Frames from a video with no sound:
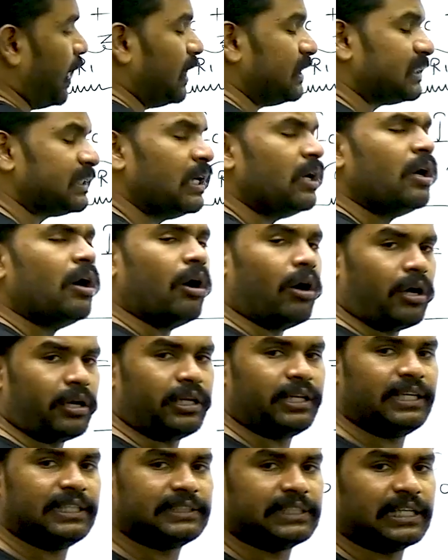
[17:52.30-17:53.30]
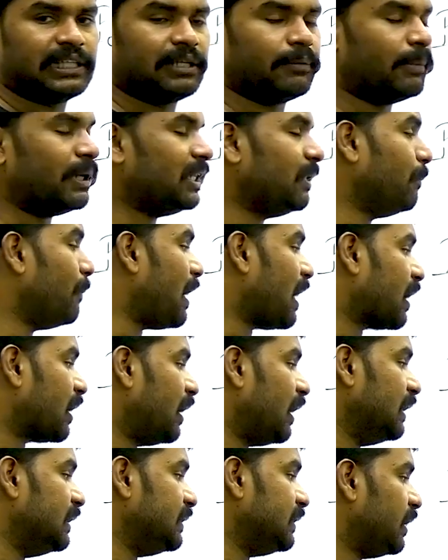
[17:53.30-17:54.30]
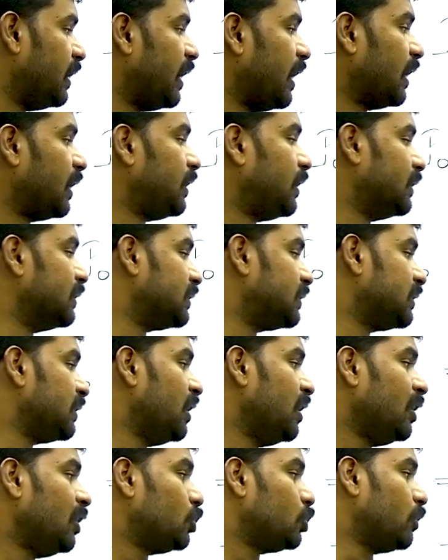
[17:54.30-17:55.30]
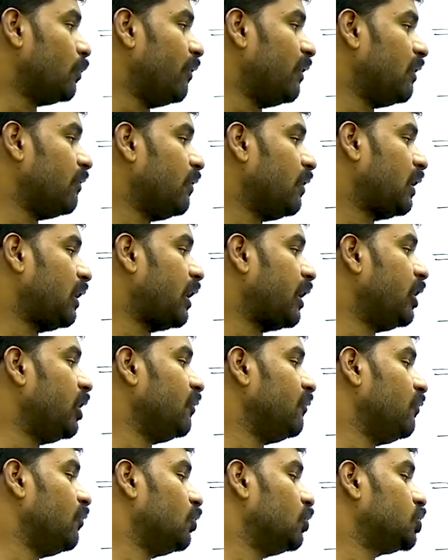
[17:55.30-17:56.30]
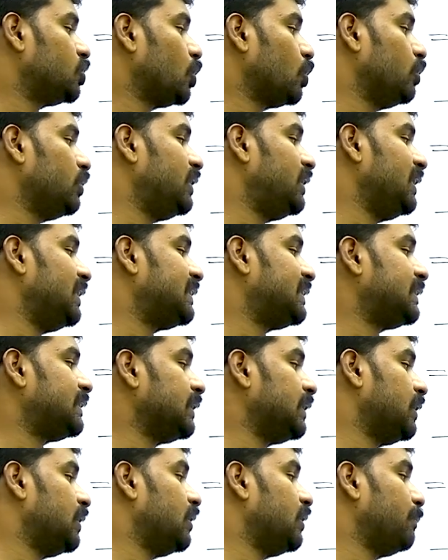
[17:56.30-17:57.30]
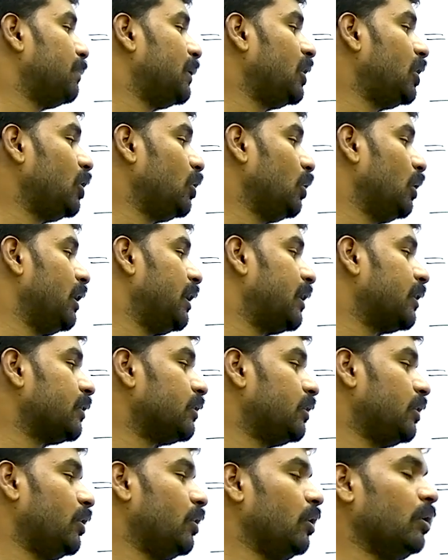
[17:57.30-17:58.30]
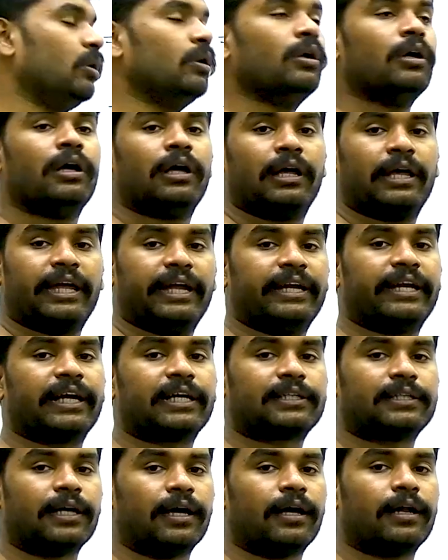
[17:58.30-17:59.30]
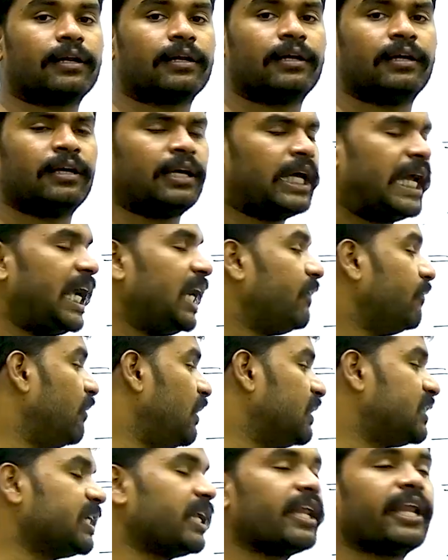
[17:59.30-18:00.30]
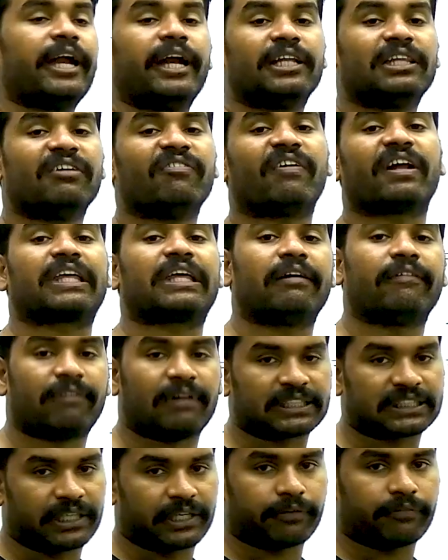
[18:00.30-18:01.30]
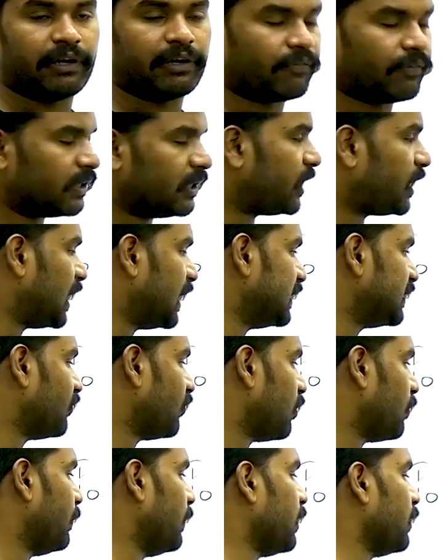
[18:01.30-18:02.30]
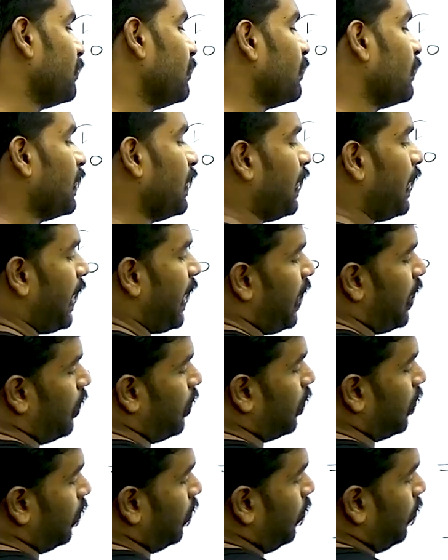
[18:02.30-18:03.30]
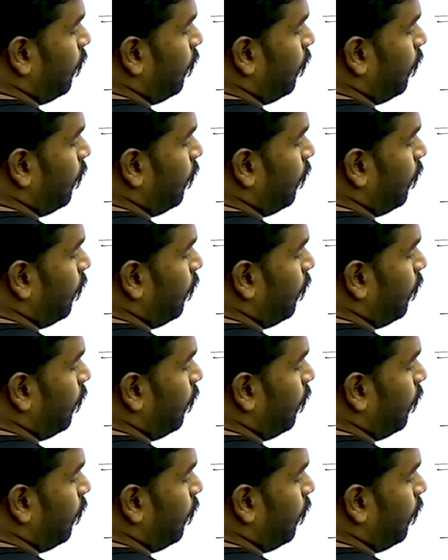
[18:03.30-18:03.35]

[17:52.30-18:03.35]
as or is nothing but the magnetizing reactance. So whenever current flows through this uh, particular you know inductor, it will generate the working flux required for the transformer and uh,